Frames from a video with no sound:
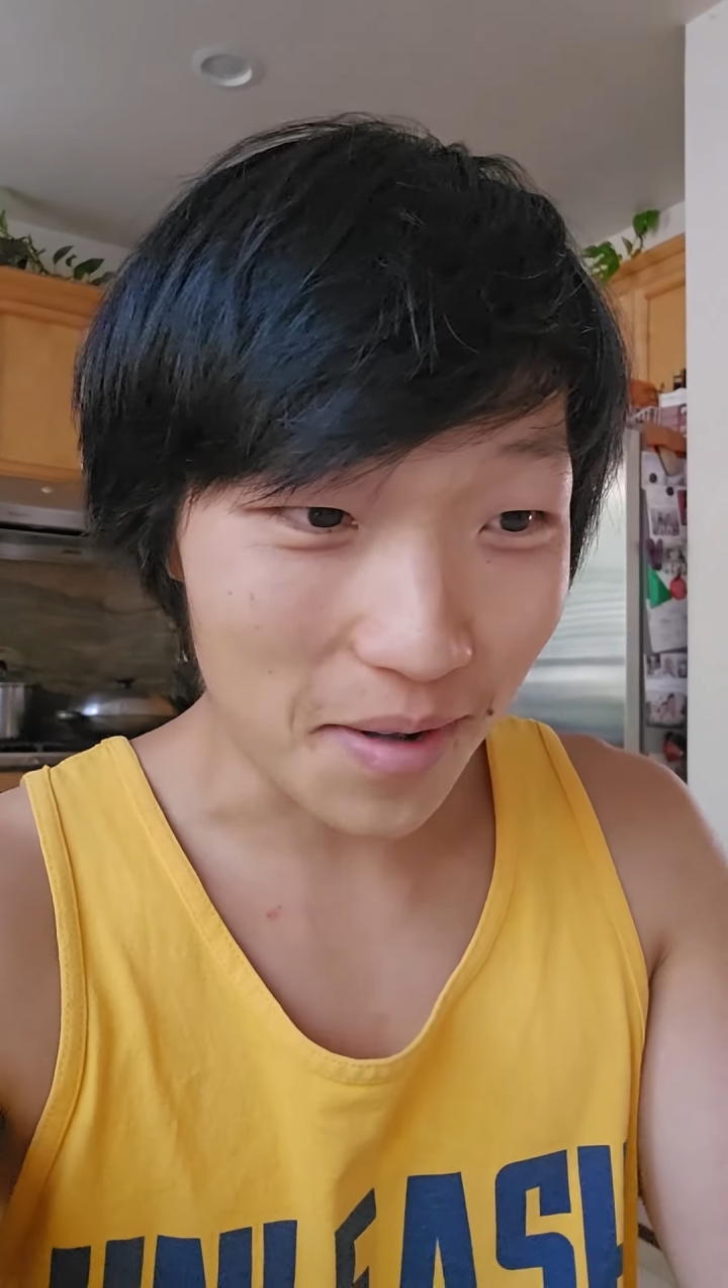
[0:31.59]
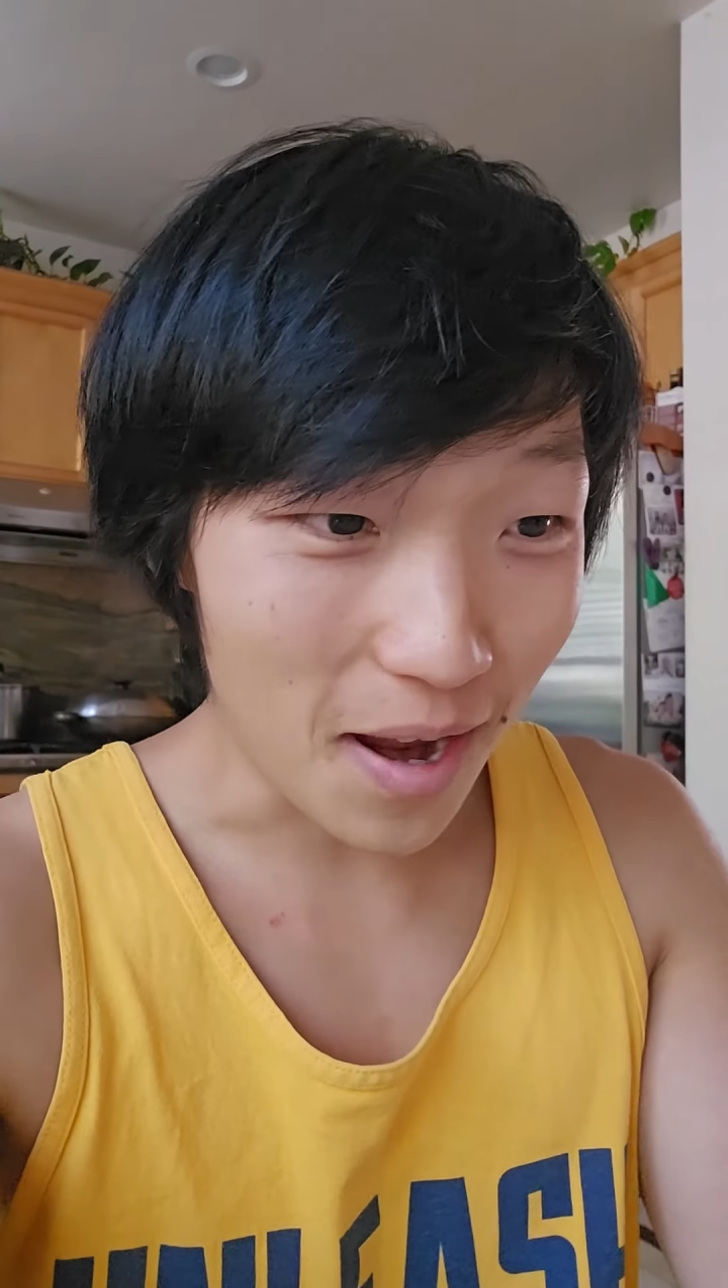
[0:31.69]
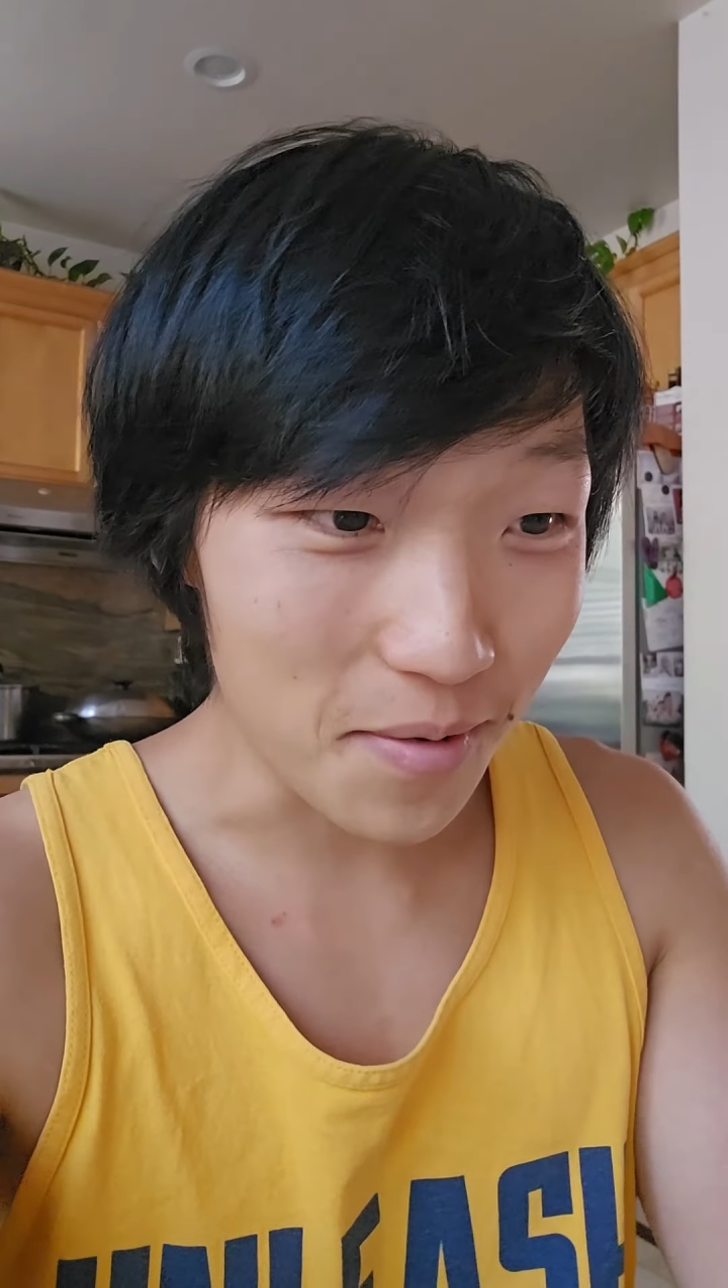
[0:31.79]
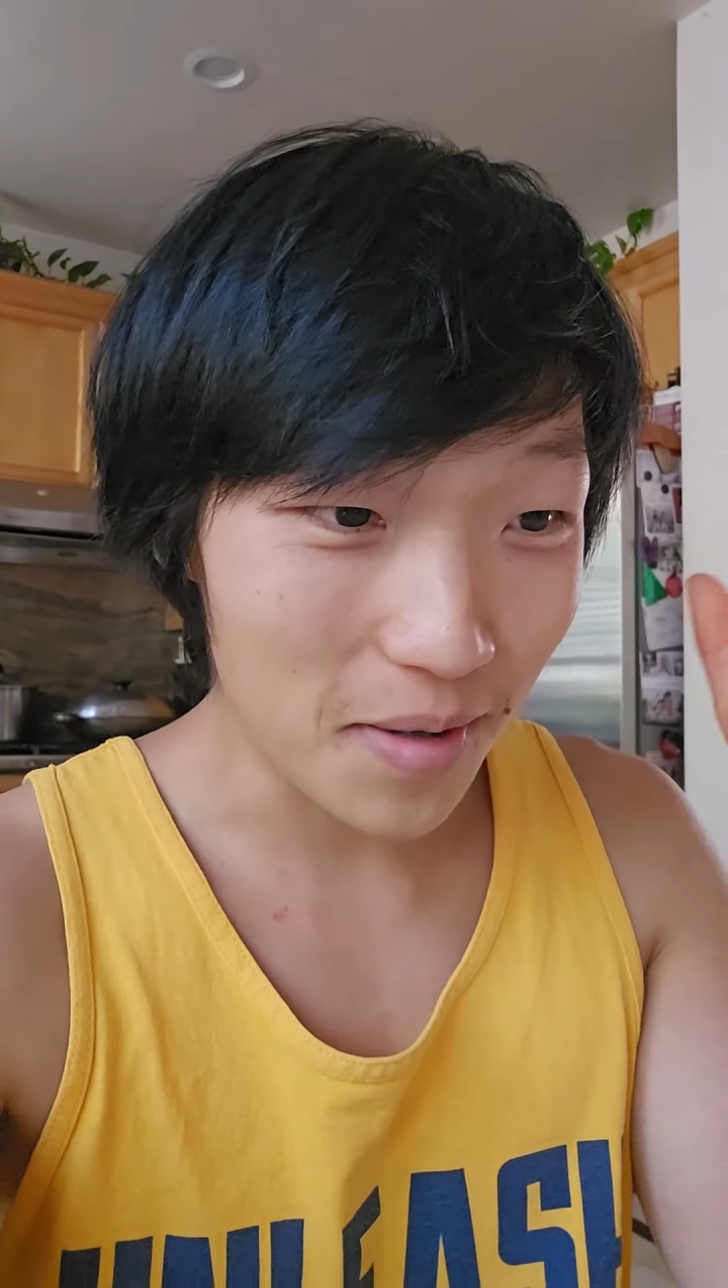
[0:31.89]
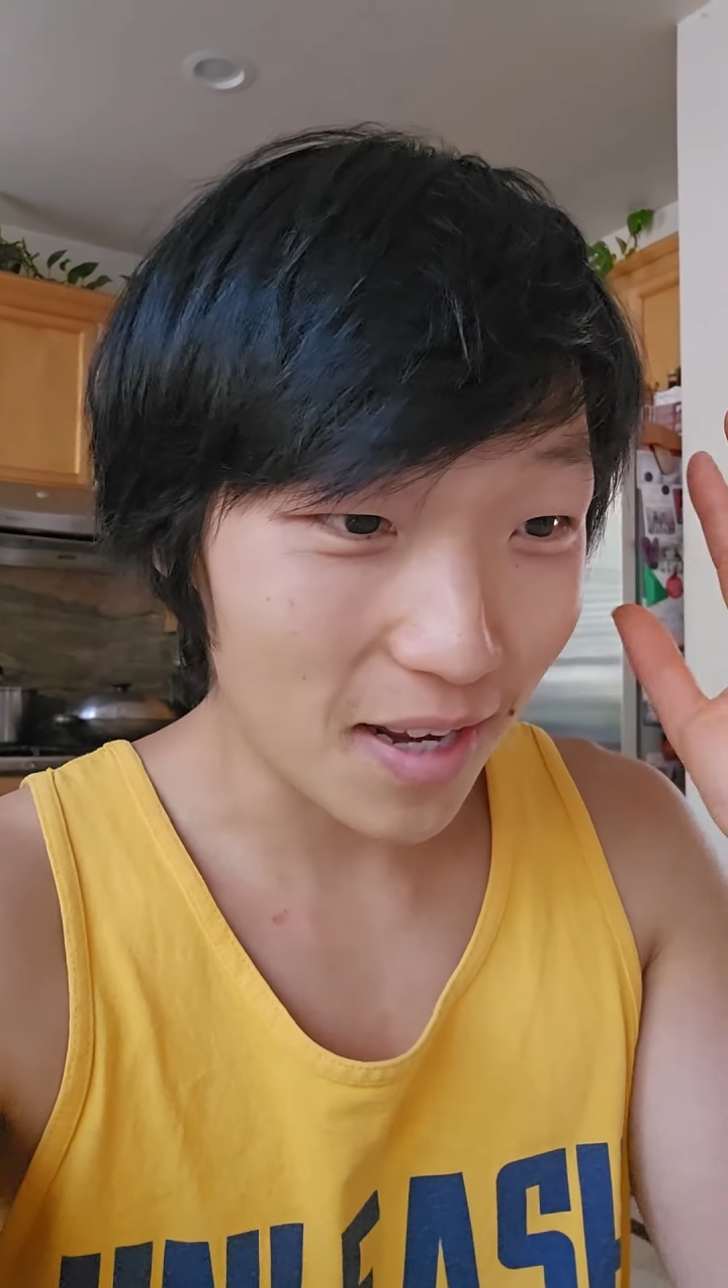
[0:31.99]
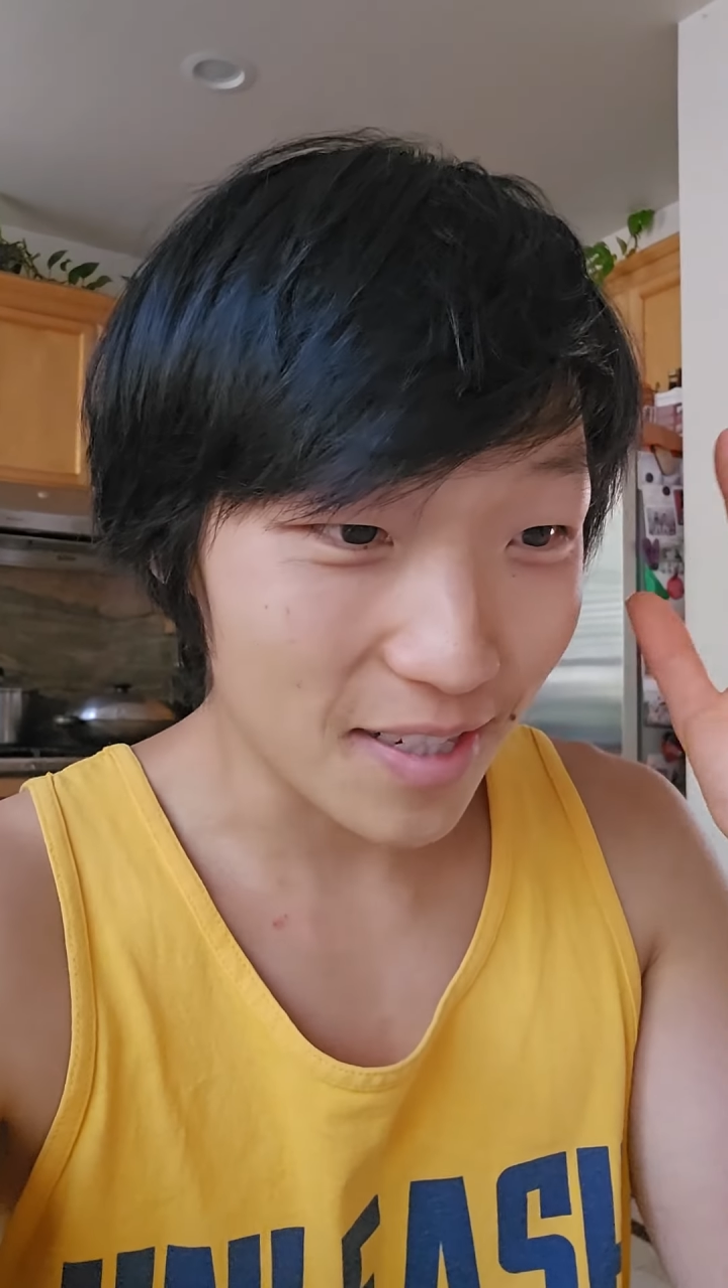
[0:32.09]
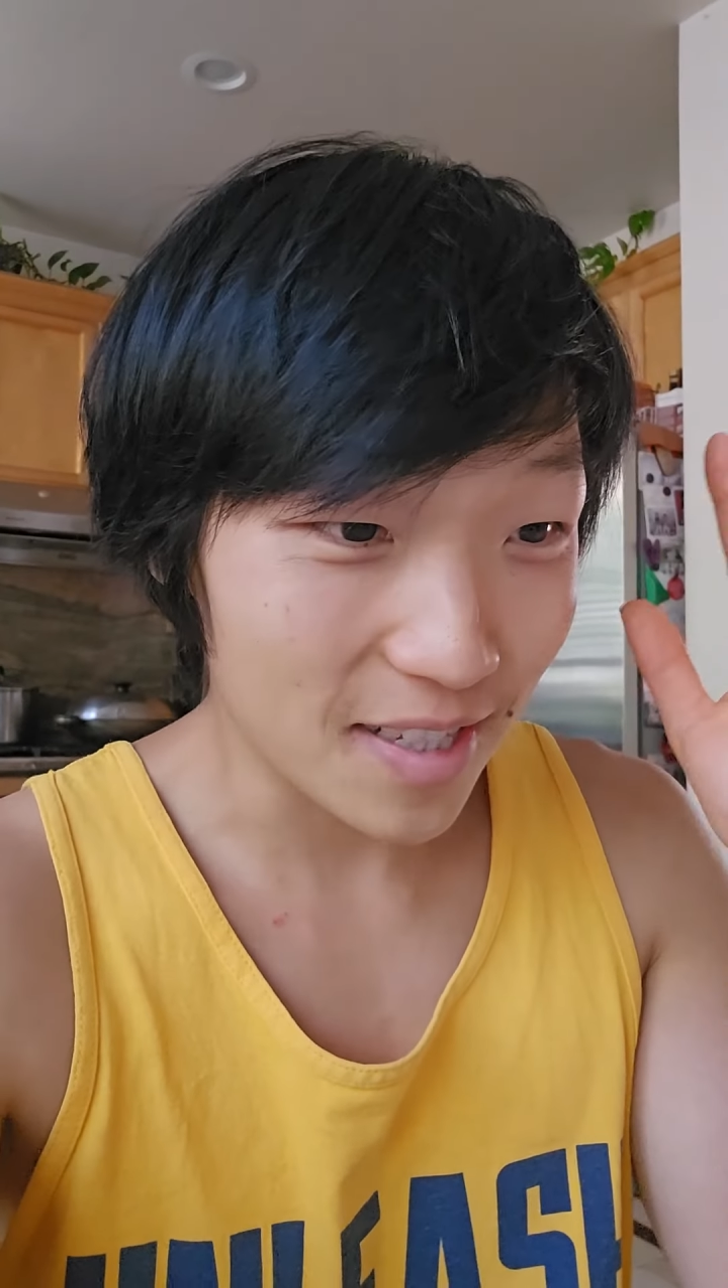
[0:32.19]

my